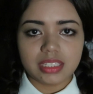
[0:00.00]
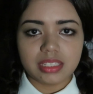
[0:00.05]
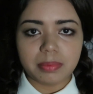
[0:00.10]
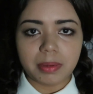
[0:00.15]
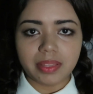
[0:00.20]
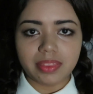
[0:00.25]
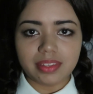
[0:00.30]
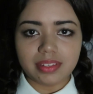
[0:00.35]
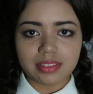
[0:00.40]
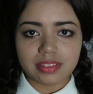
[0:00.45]
It's
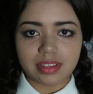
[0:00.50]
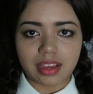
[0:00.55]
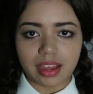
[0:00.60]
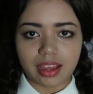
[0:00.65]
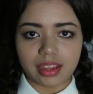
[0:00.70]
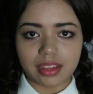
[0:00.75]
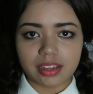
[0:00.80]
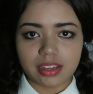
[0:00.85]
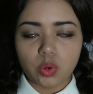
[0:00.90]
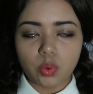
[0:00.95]
about this
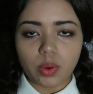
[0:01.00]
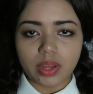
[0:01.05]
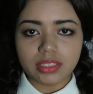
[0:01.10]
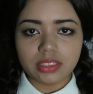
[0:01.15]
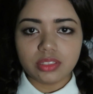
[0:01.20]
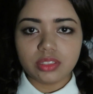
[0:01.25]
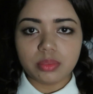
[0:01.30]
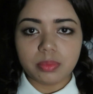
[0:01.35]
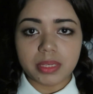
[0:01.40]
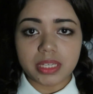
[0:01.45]
guy who
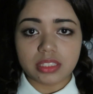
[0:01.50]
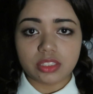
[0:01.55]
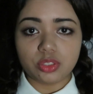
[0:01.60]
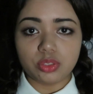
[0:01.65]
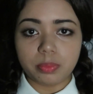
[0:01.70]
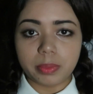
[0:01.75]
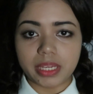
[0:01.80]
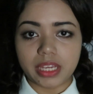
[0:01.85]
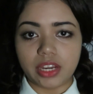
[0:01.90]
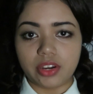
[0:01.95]
wanted to be a
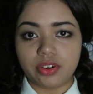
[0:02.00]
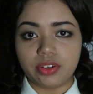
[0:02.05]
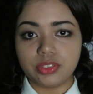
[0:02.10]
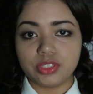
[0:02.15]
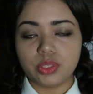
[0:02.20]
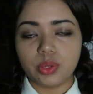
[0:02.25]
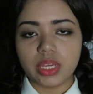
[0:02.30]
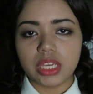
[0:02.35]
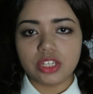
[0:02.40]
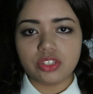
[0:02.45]
superhero,
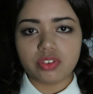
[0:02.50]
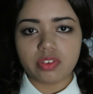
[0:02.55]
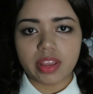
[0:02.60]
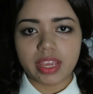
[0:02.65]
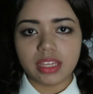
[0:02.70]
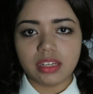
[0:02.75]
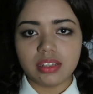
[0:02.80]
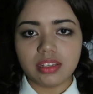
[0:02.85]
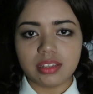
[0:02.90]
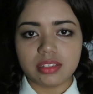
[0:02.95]
so he
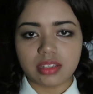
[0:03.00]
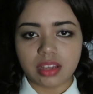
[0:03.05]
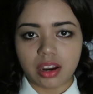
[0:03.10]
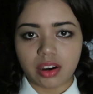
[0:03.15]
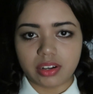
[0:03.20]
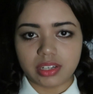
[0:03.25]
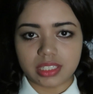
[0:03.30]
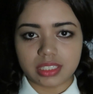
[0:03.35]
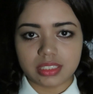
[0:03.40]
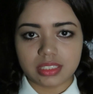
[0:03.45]
trained his
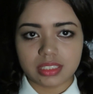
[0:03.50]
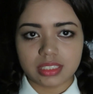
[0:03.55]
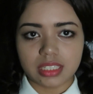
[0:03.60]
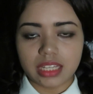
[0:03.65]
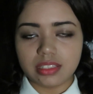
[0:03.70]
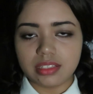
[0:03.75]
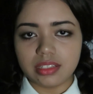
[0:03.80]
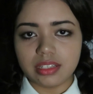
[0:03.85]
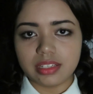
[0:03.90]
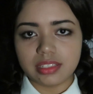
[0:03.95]
hardest
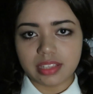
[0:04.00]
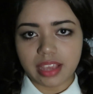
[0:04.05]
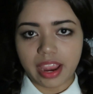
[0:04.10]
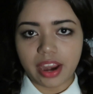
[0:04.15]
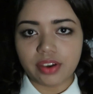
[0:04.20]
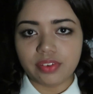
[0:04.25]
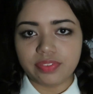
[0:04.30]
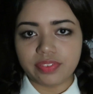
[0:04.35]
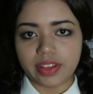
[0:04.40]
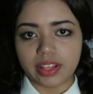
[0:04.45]
until his
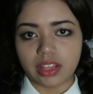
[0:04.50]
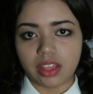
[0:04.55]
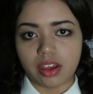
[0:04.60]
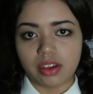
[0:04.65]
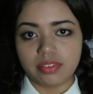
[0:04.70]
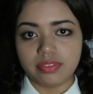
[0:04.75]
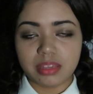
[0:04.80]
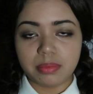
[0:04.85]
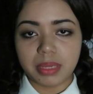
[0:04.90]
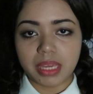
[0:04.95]
hair fell
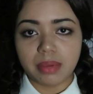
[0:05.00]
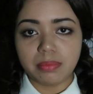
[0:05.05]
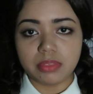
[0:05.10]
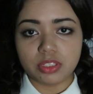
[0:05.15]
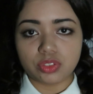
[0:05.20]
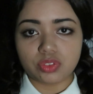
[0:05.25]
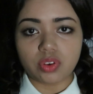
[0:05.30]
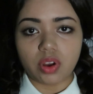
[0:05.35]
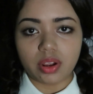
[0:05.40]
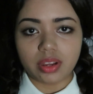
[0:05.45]
off. He became
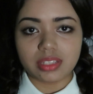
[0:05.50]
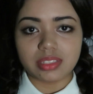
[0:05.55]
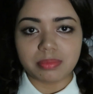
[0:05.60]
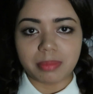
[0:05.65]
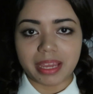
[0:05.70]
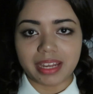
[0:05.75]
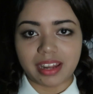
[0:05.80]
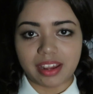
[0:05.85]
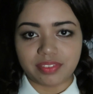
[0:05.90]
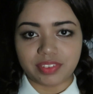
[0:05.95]
the strongest
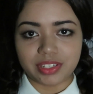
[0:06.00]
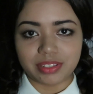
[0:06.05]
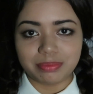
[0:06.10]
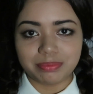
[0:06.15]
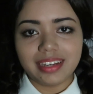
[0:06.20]
man ever.